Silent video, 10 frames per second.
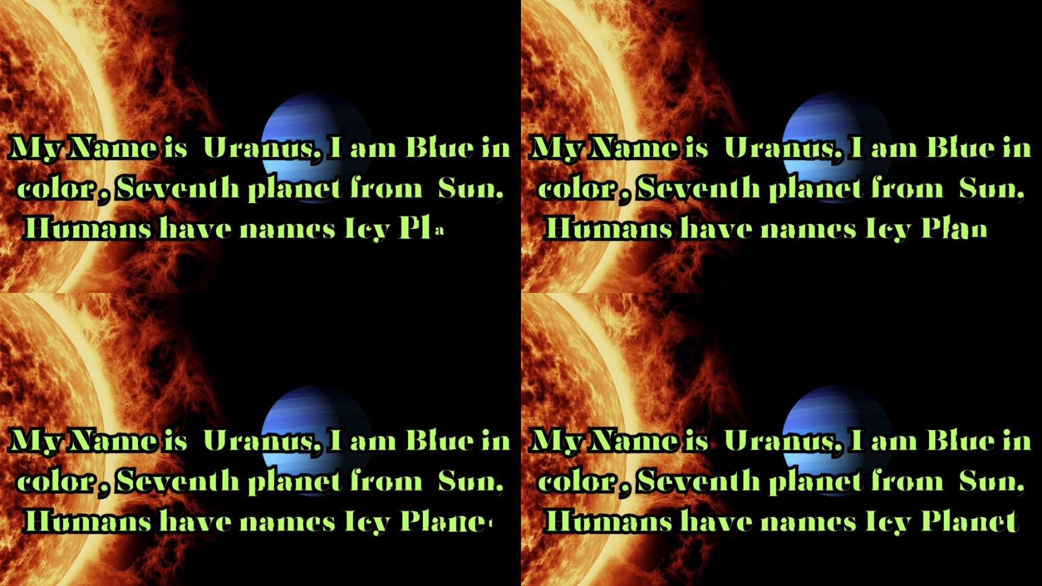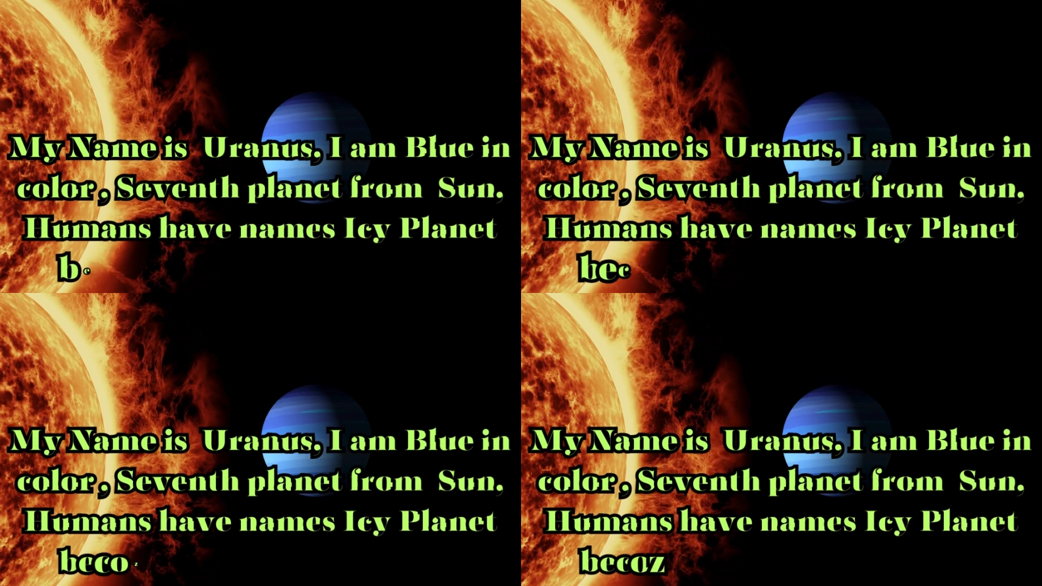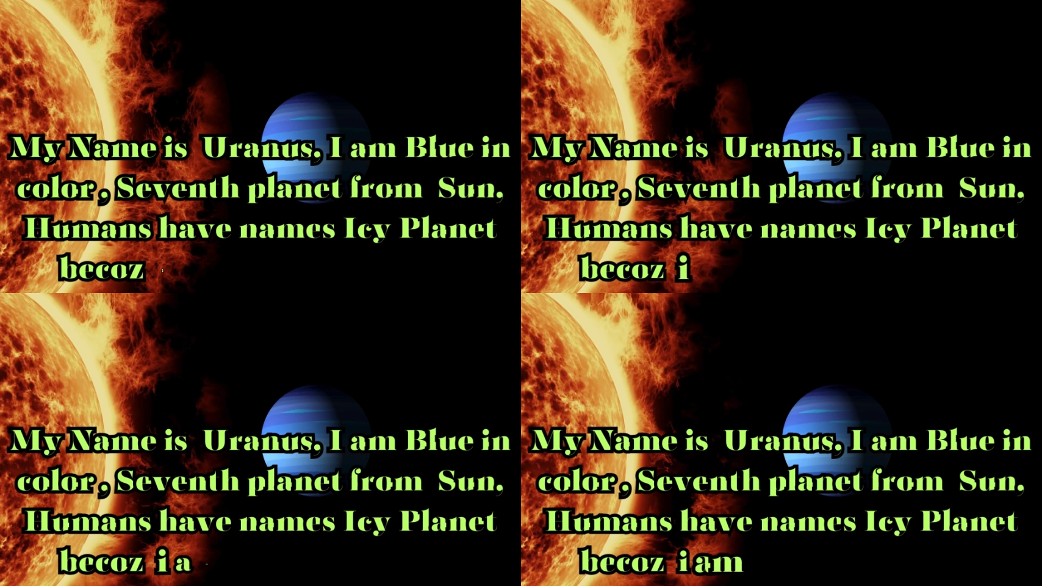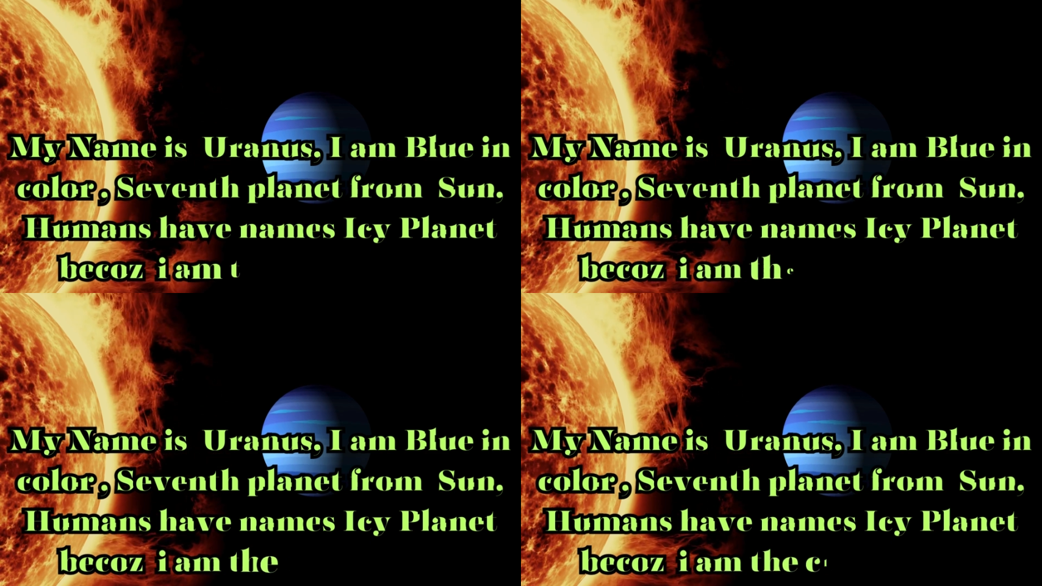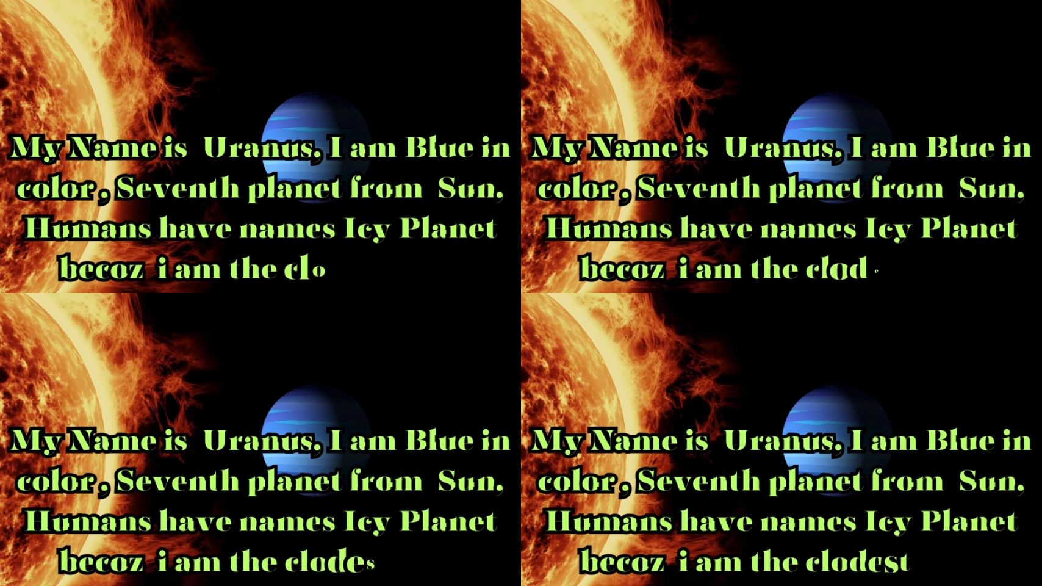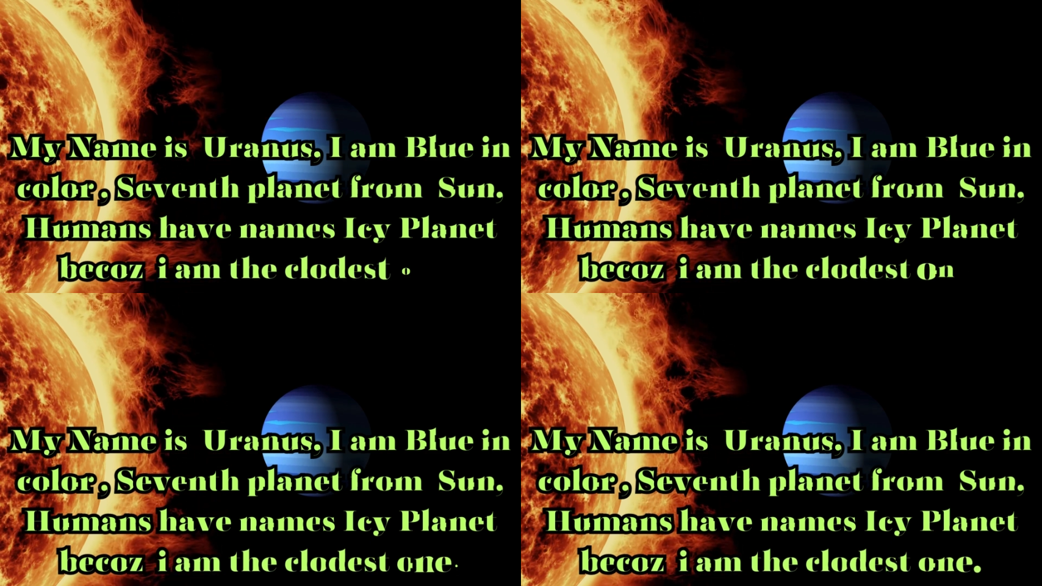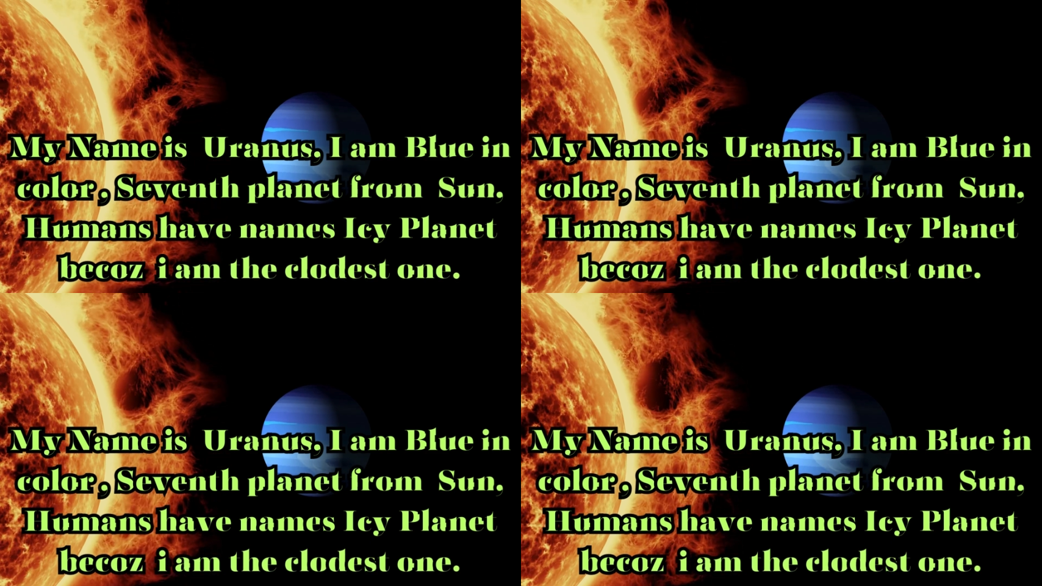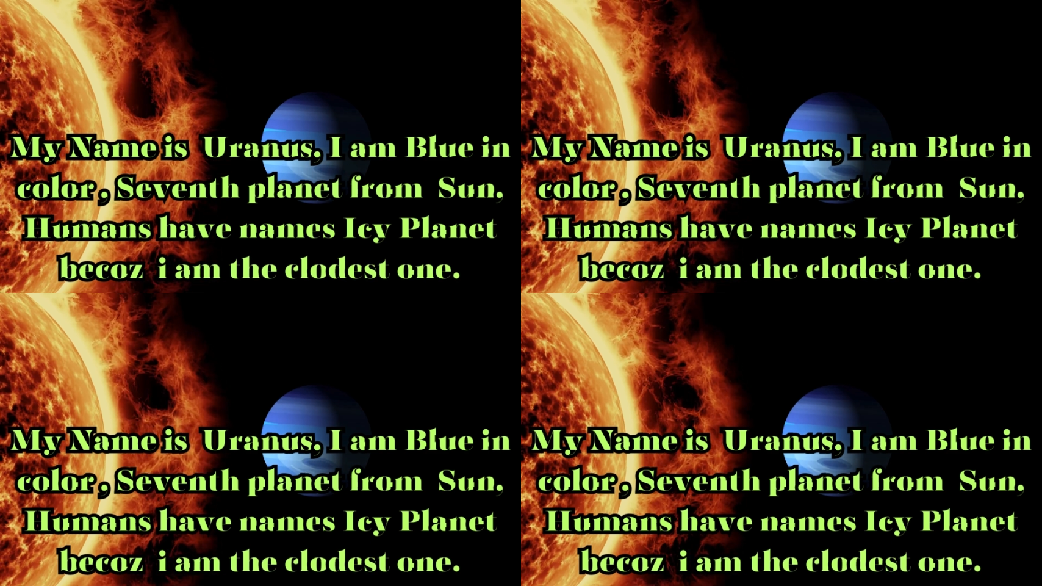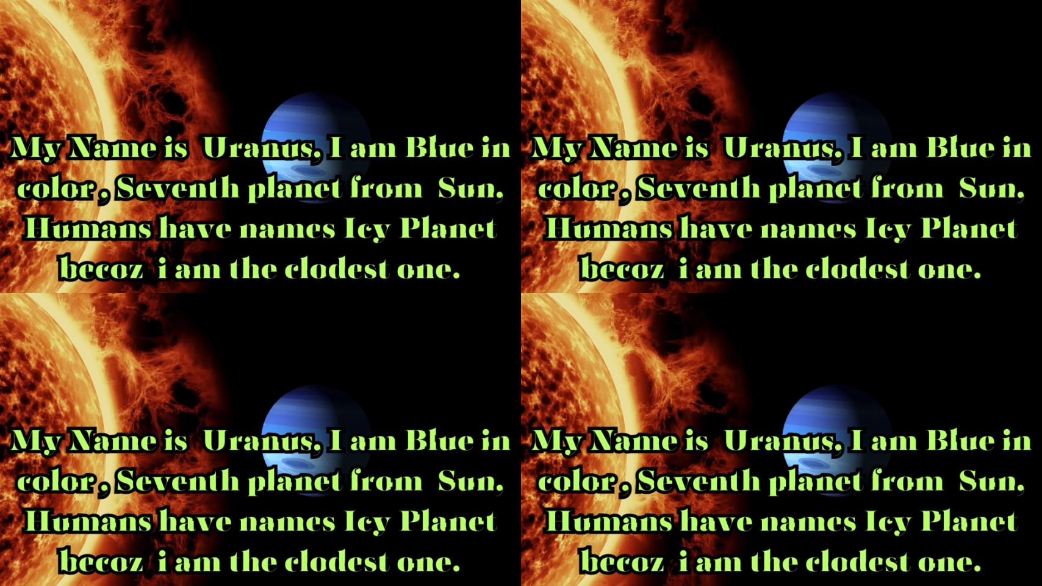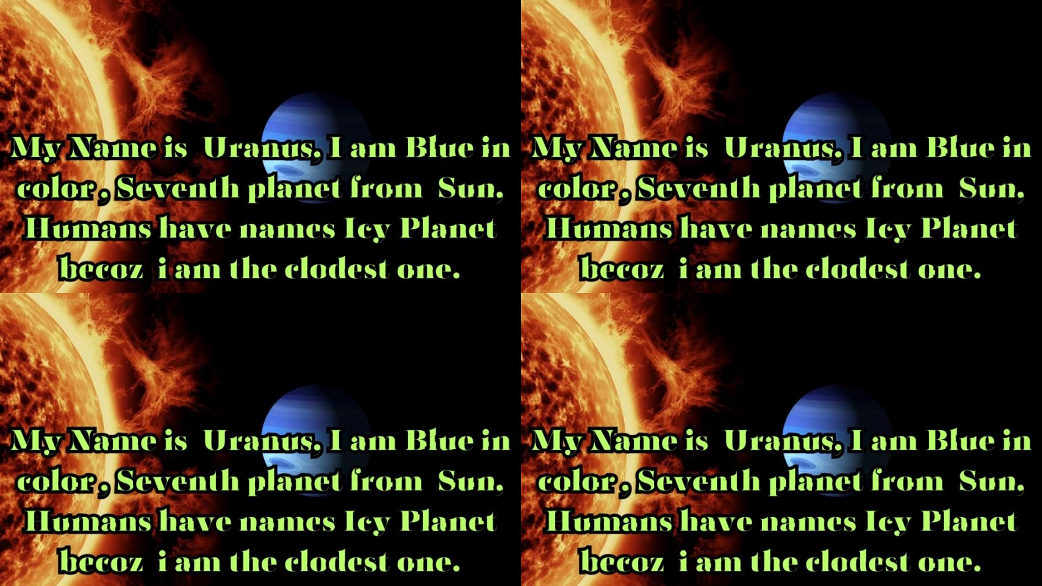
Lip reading: Nobody's mouth can be seen.